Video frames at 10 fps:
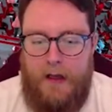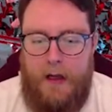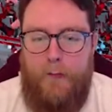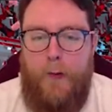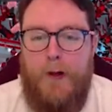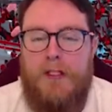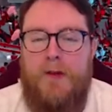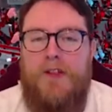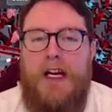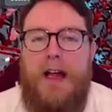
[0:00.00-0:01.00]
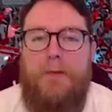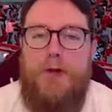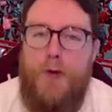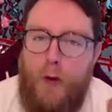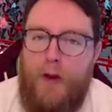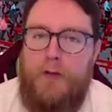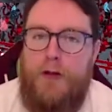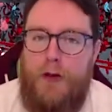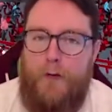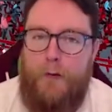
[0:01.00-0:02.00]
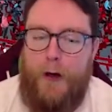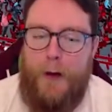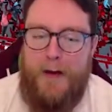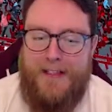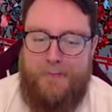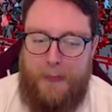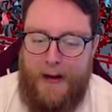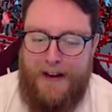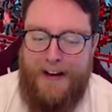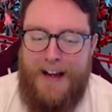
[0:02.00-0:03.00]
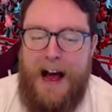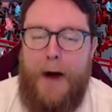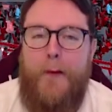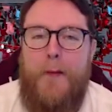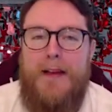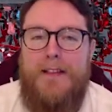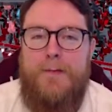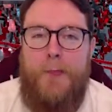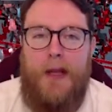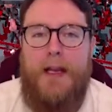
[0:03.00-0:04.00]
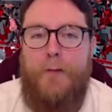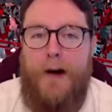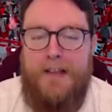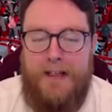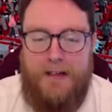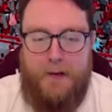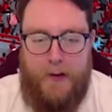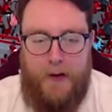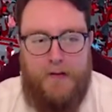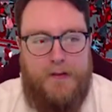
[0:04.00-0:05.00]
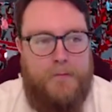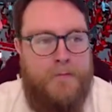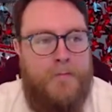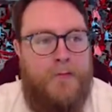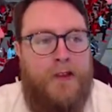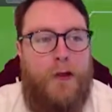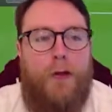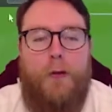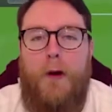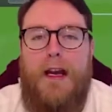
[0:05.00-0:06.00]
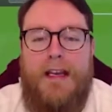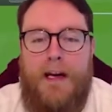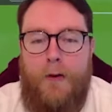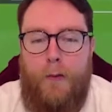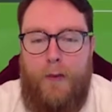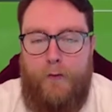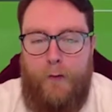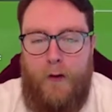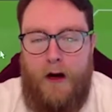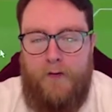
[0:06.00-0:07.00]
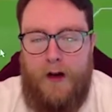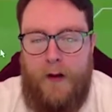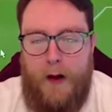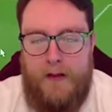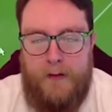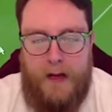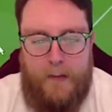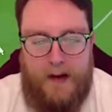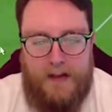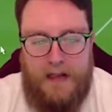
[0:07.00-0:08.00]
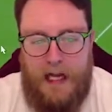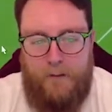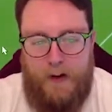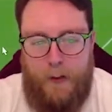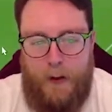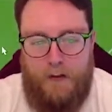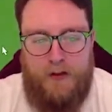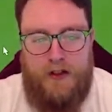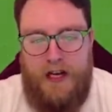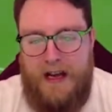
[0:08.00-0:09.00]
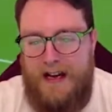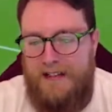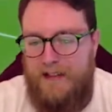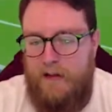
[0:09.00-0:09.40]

He wasn't offside. I'm sure that was a shot from Gomez. But Awobi put it the right side of the post. 3-0 before half-time. Ertzel here plays a lovely ball out to Gerrard.